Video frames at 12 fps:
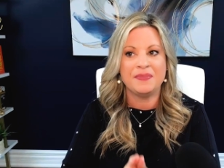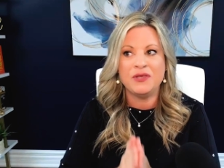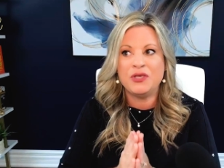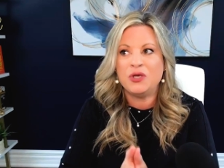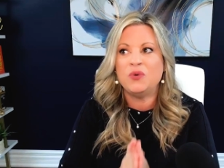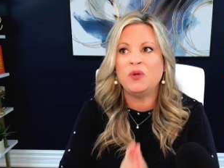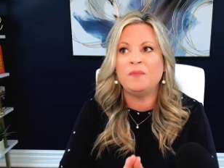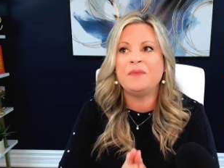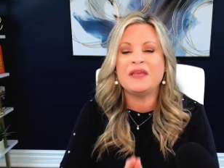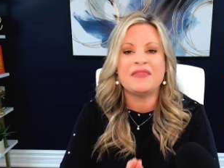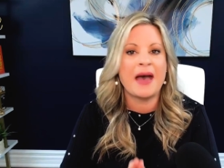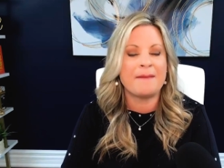You will
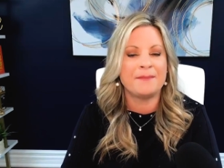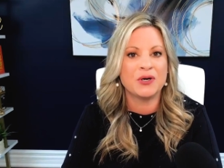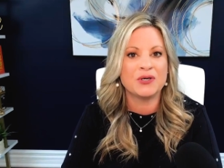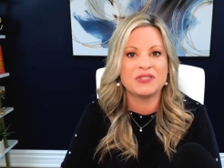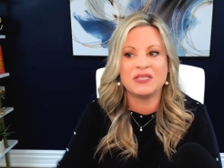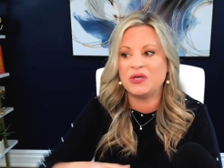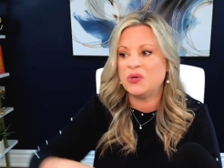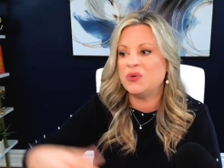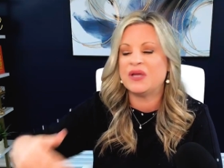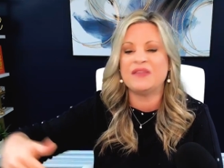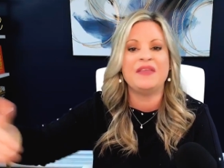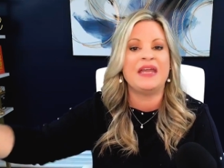be that person who
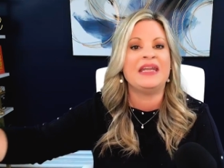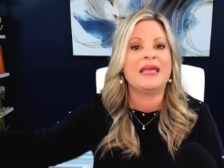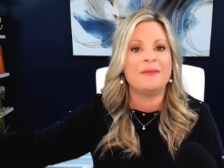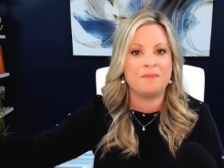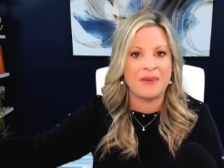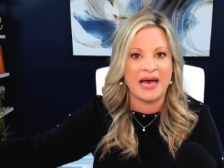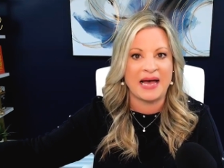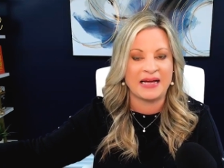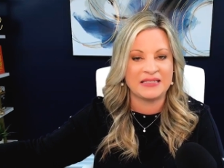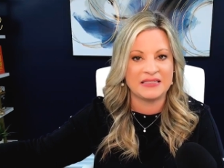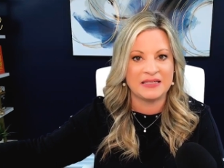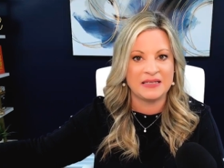can then
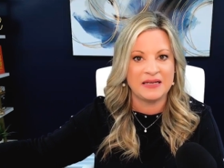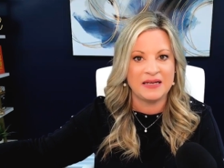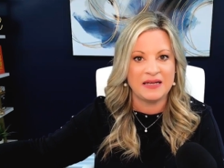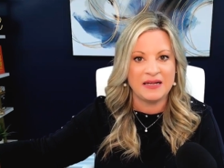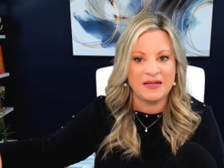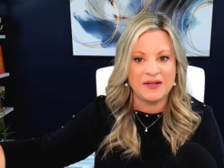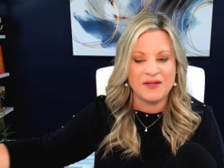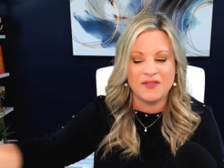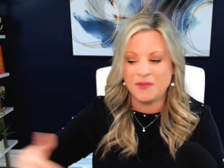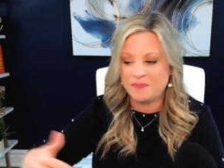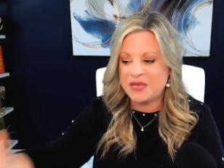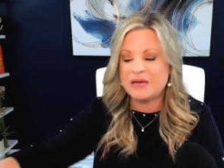impact
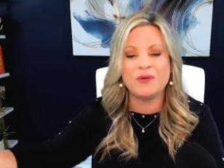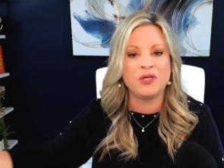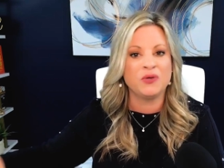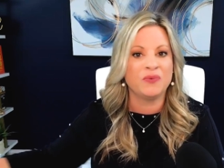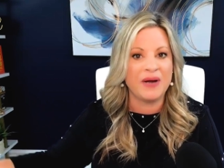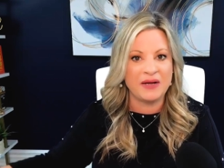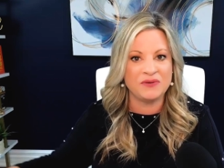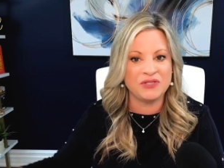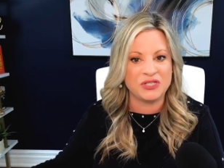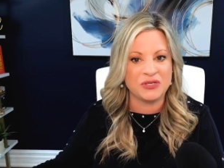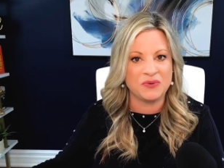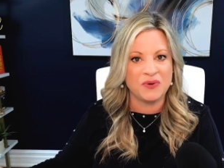the people
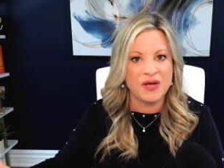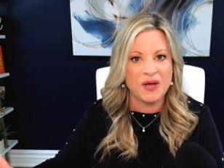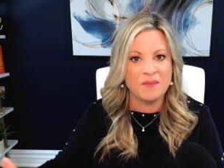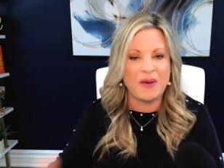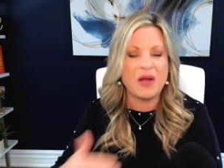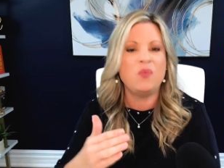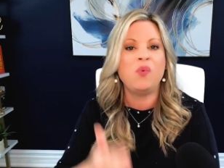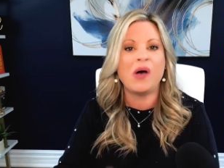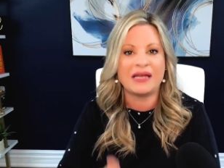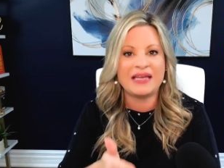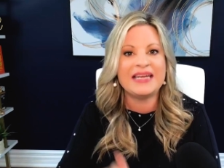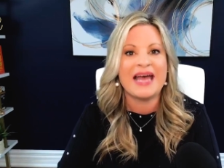around you by
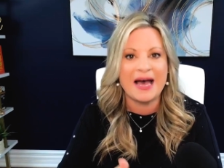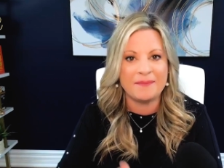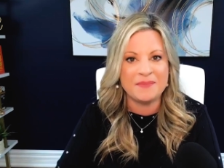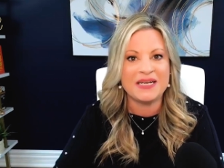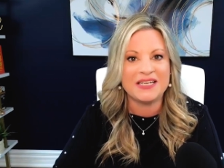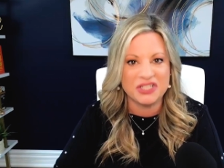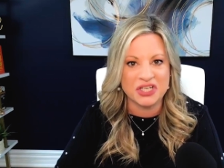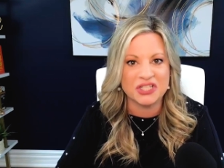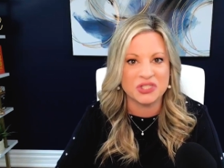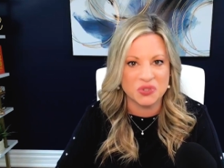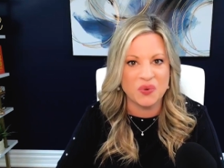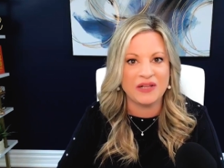what can happen in
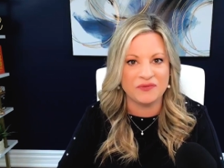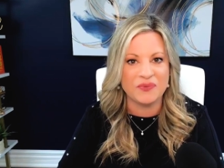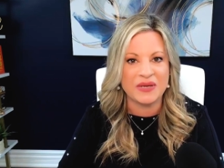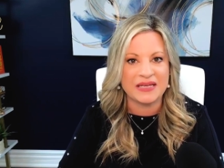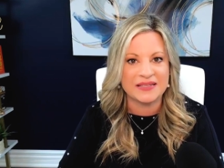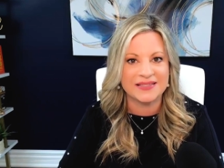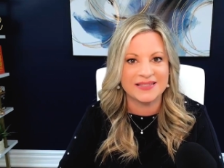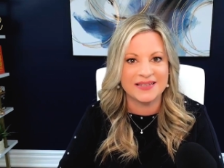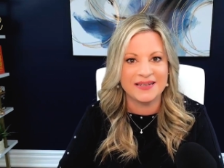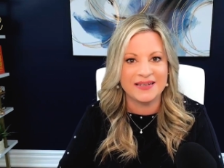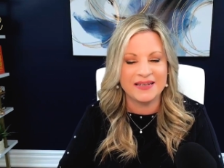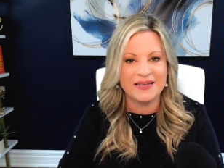just 12 weeks.
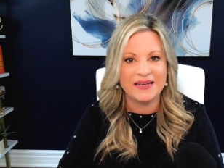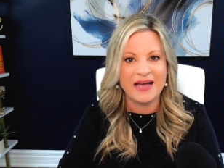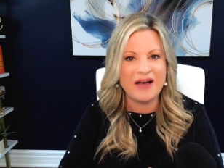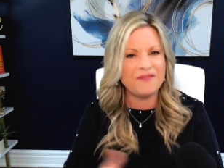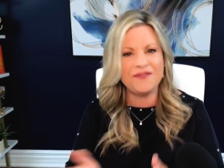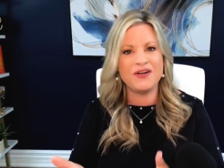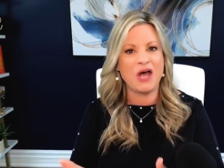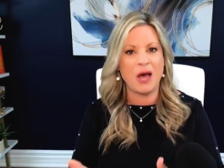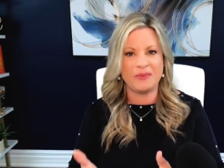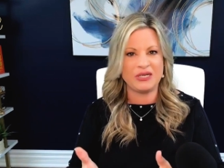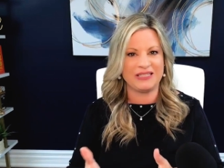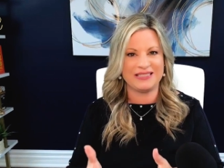How
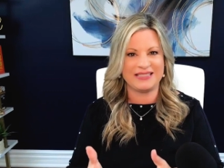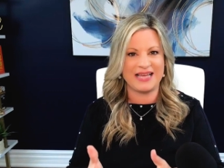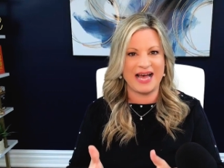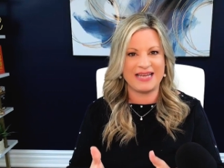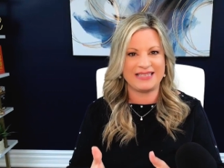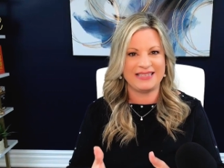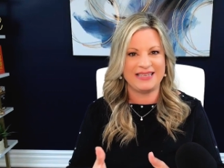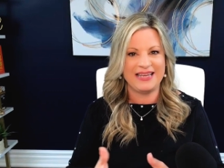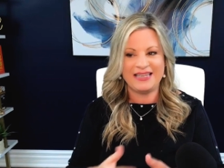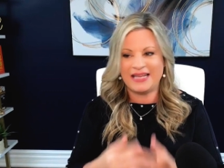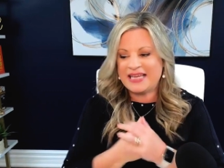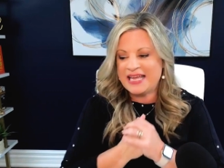phenomenal is that?
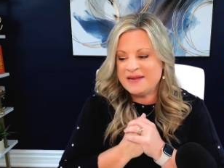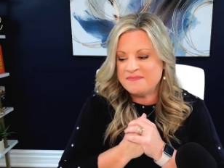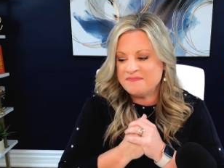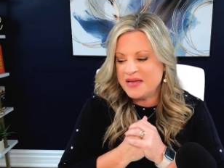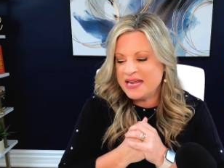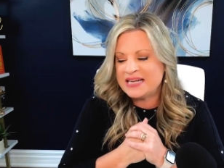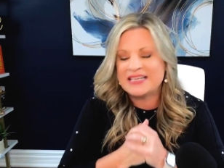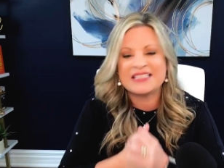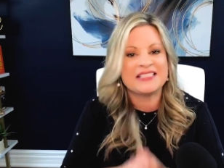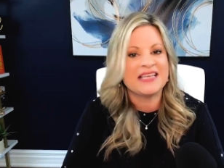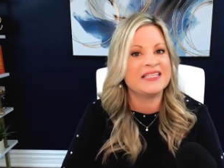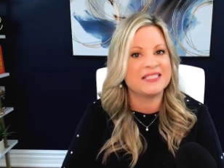Like it it
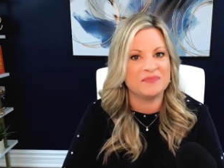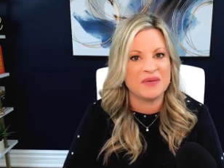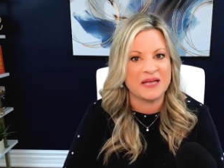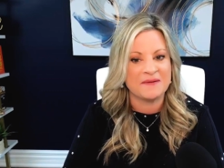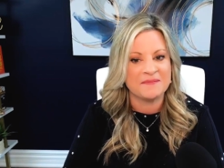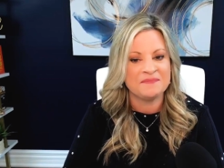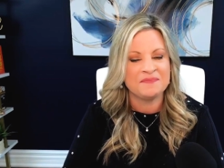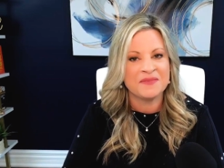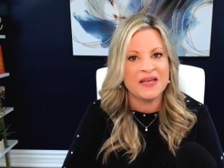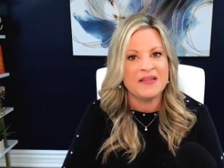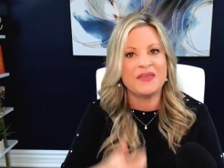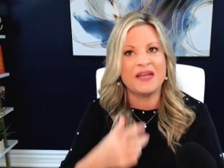excites me
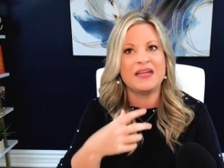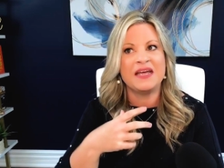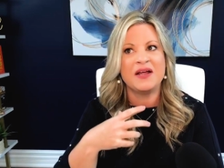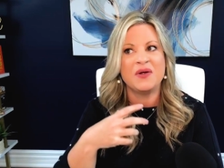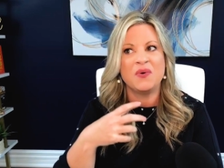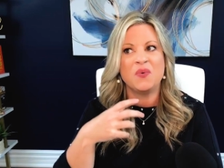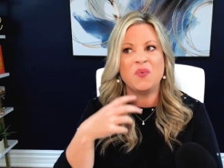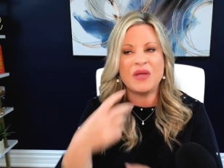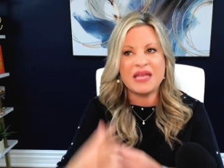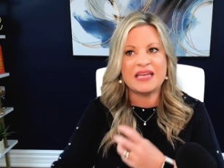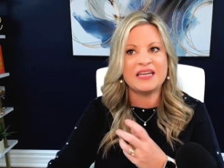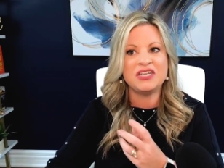that
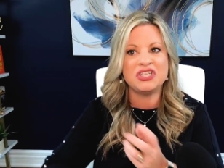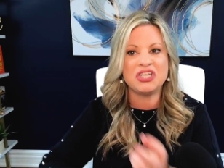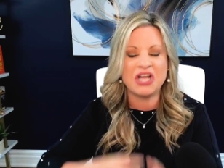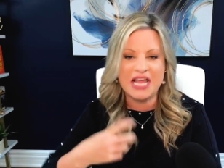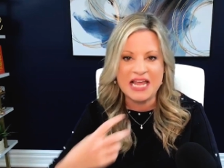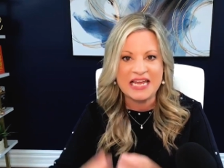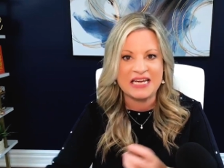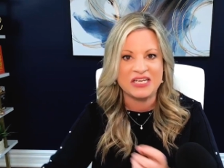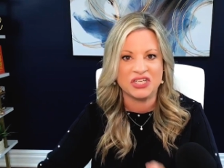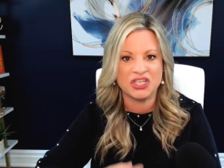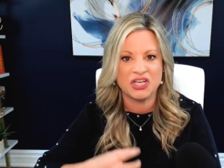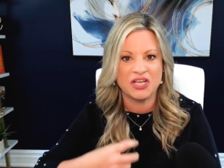we can
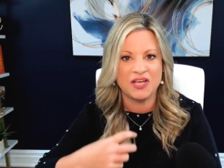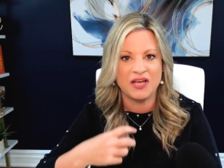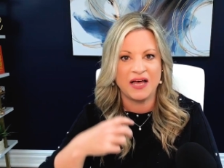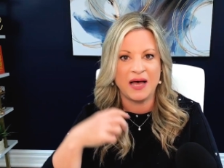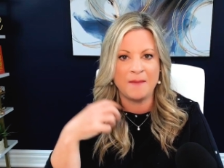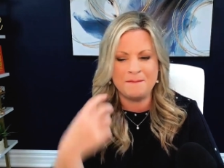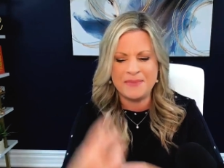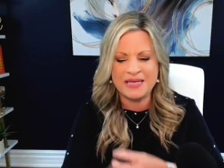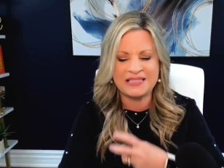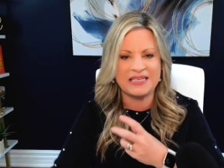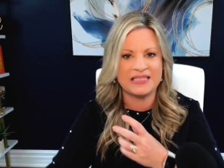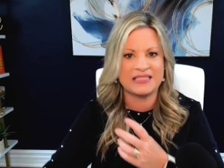change a
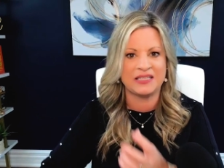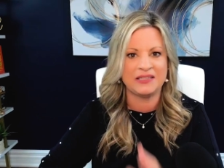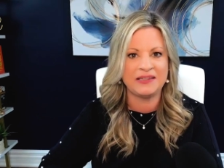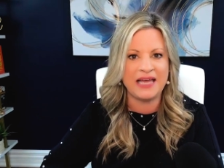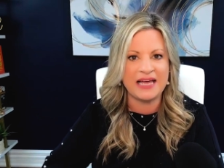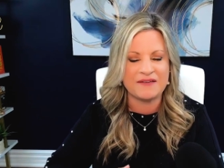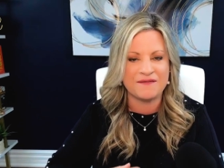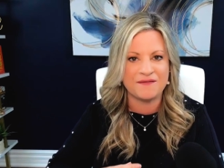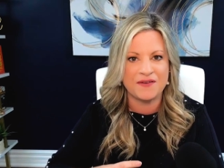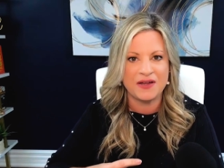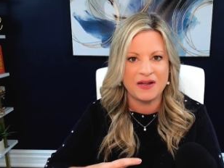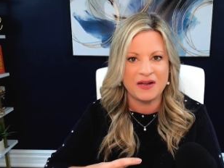business, a life.